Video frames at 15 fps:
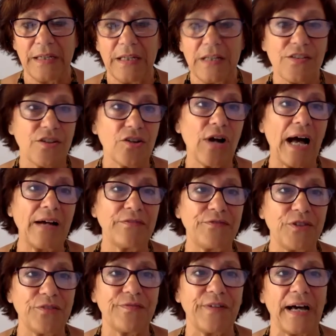So
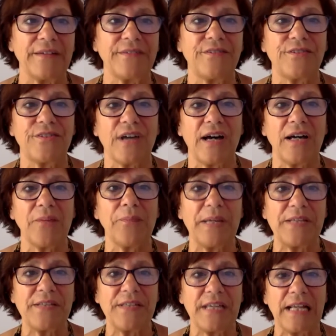after that, I
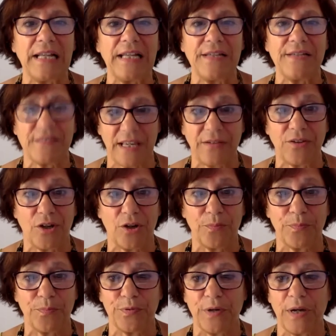basically set
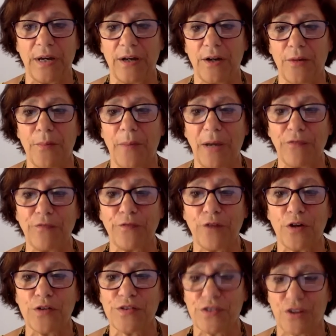up my
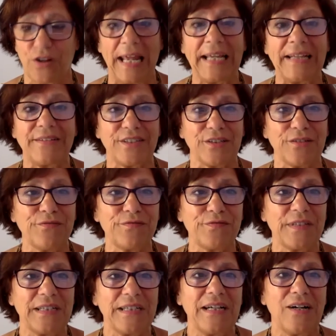first collective
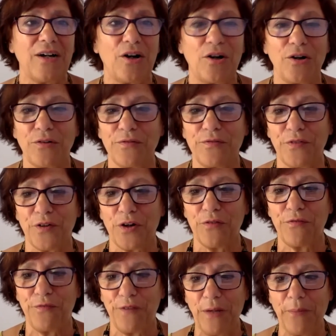of
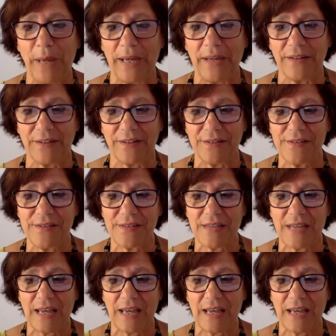filmmakers,